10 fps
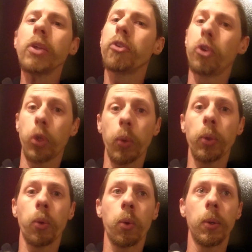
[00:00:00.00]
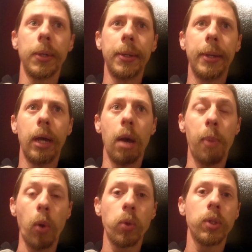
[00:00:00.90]
to show your
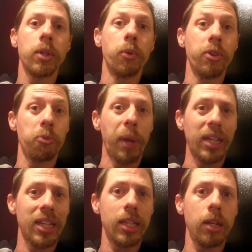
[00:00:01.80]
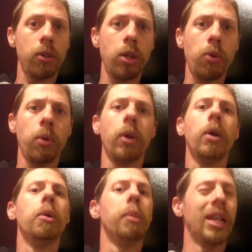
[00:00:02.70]
opponent the respect that they're due
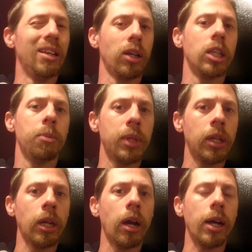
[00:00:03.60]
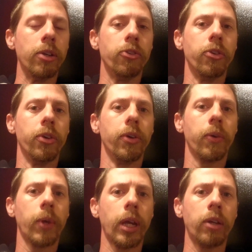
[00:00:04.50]
by looking them in the eyes.
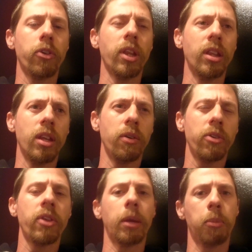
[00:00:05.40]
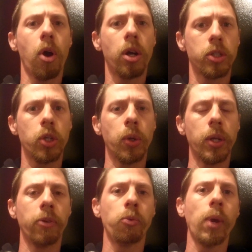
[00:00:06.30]
Okay, so that there is that part to it
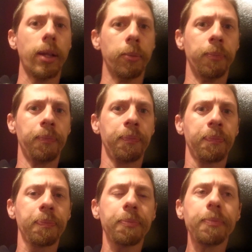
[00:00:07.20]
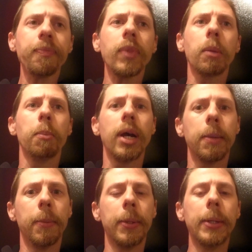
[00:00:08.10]
as well. But